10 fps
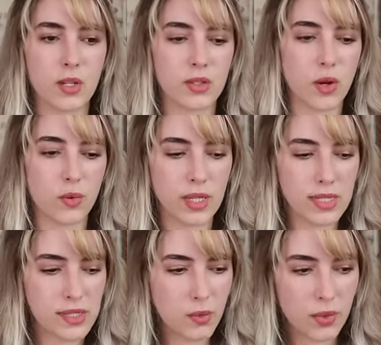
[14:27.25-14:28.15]
So
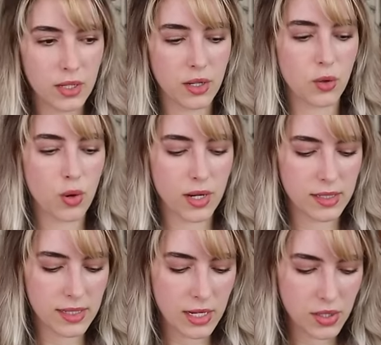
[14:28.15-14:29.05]
this is a really good
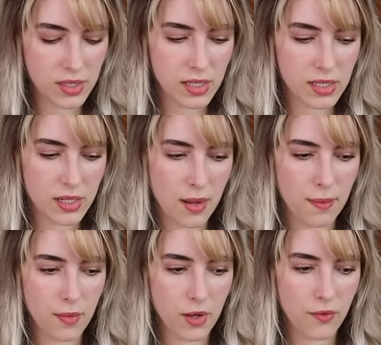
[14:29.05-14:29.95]
organization
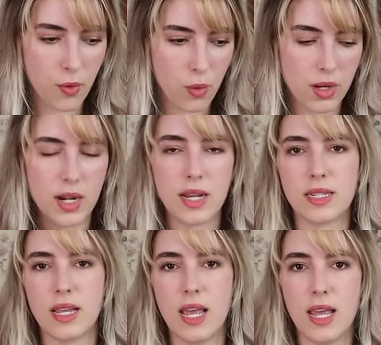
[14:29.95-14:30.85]
system for
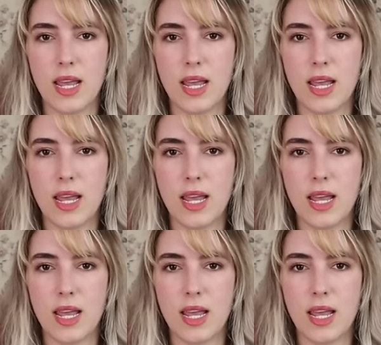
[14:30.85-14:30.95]
organizing